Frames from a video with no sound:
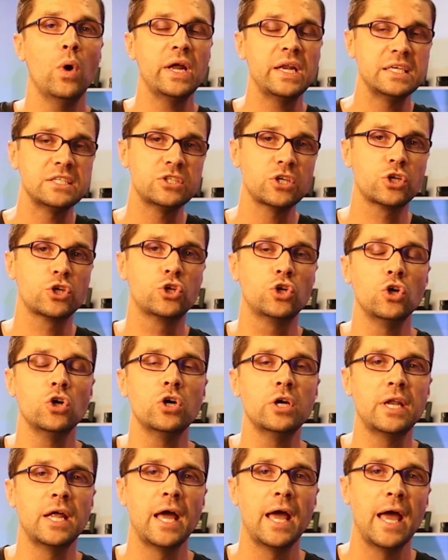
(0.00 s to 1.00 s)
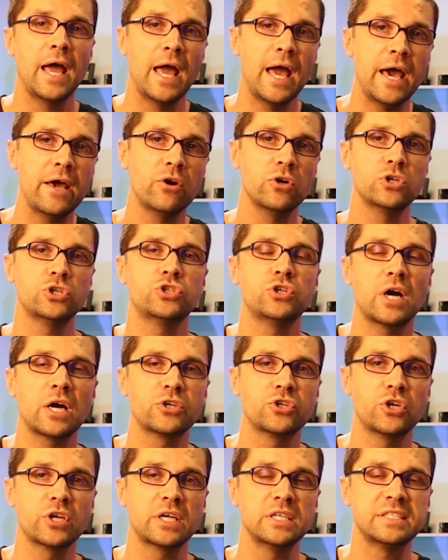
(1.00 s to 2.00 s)
is a good header
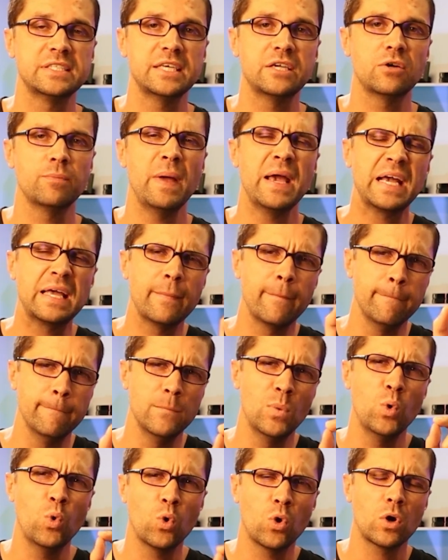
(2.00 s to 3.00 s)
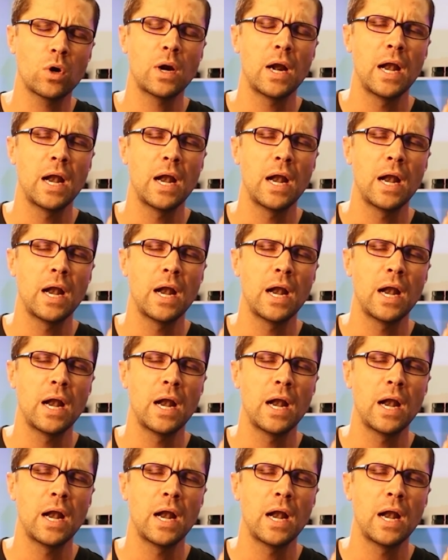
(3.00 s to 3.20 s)
structure to consider. Make it more